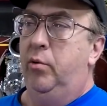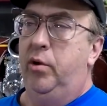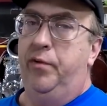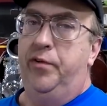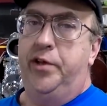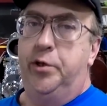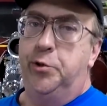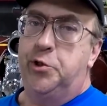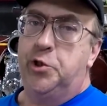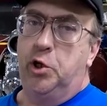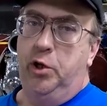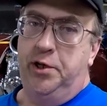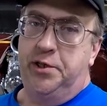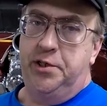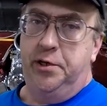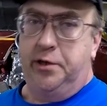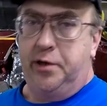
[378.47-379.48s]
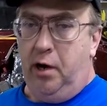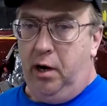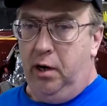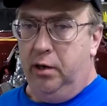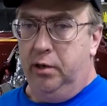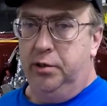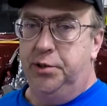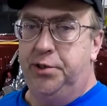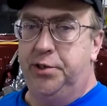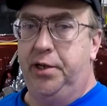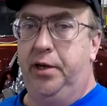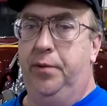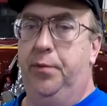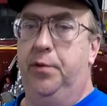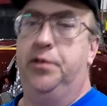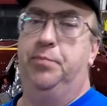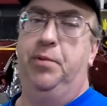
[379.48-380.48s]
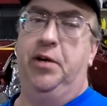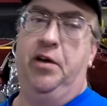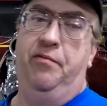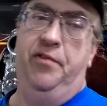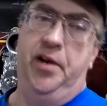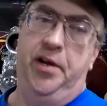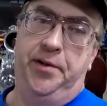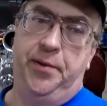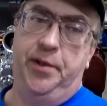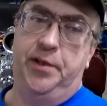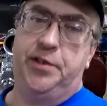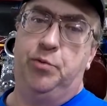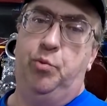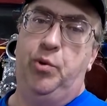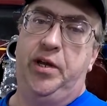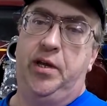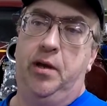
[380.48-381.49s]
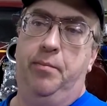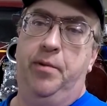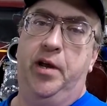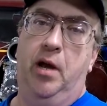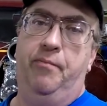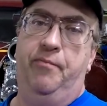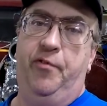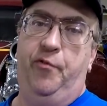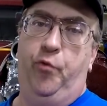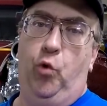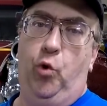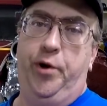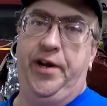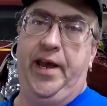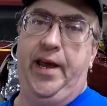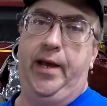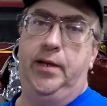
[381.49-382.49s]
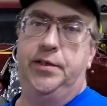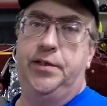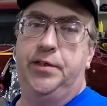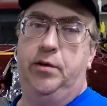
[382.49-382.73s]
we have a huge collection of cars, and there's a big event this week coming up for 4 days.